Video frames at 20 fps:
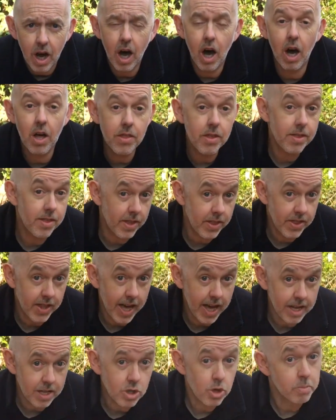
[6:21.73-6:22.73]
Other than
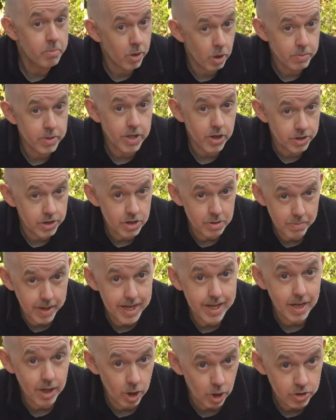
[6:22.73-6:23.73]
that, you're probably going to
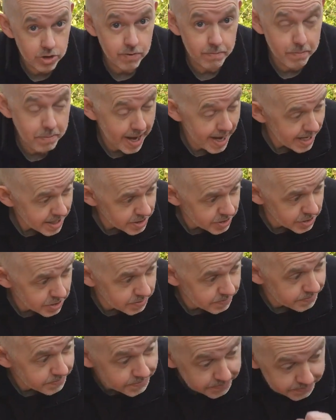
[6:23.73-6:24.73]
make a lot of mess.